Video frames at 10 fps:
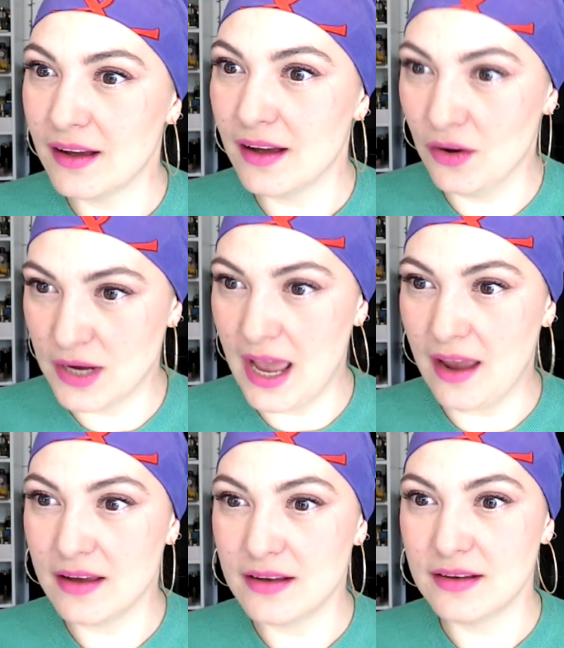
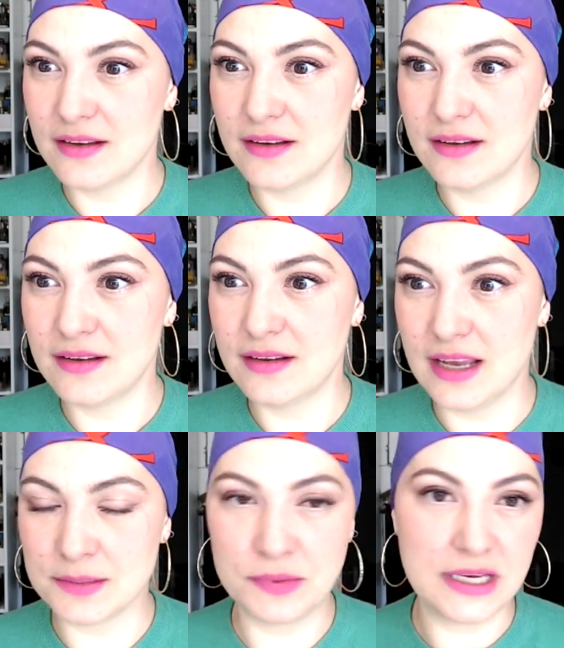Okay.
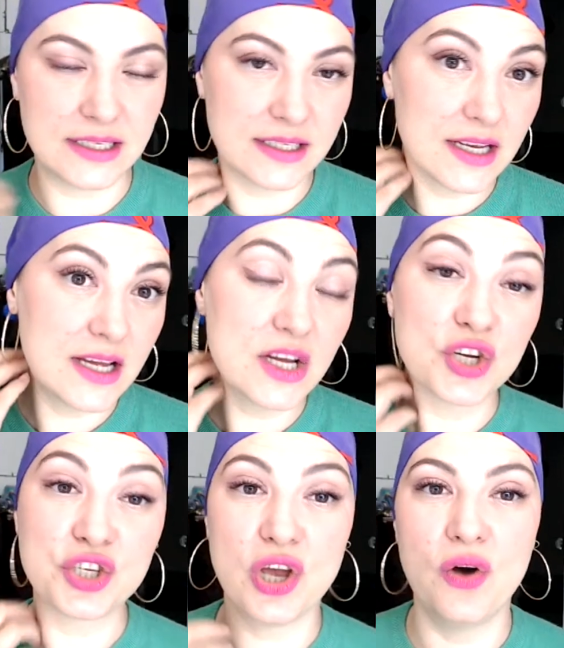Yes, please.
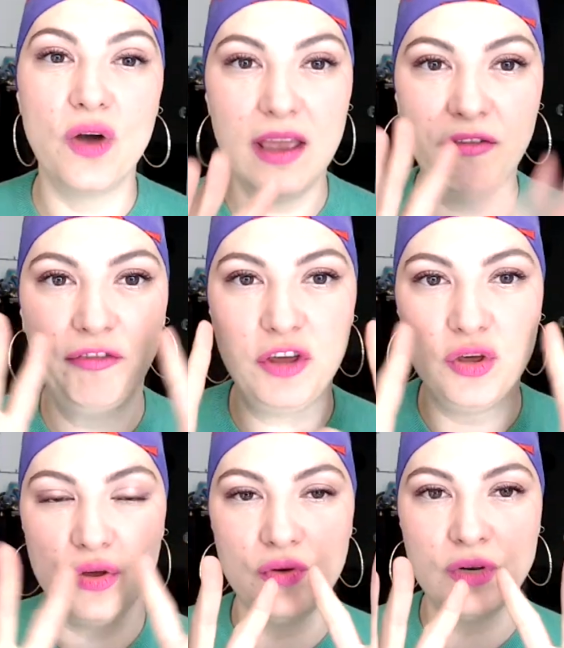So if
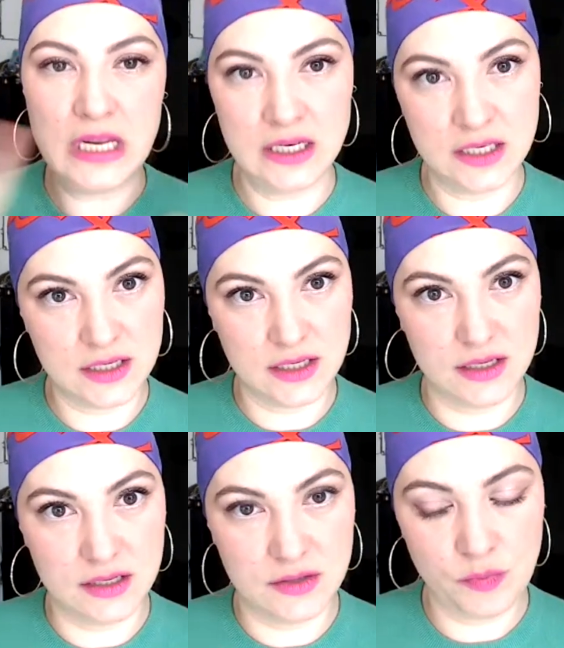you need
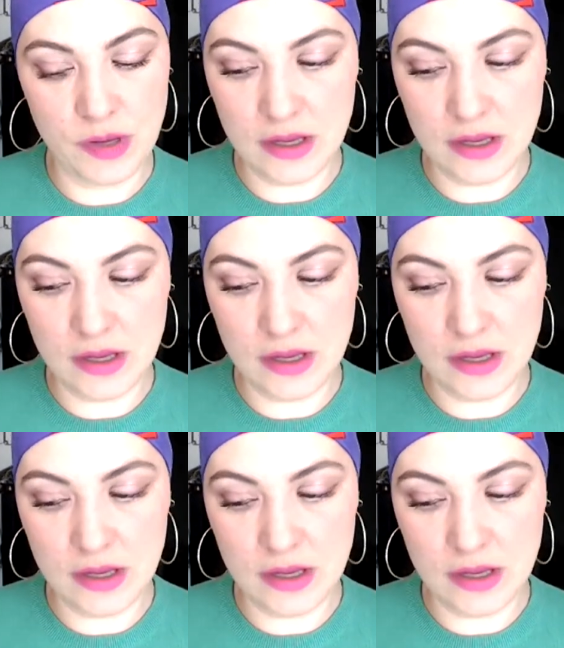to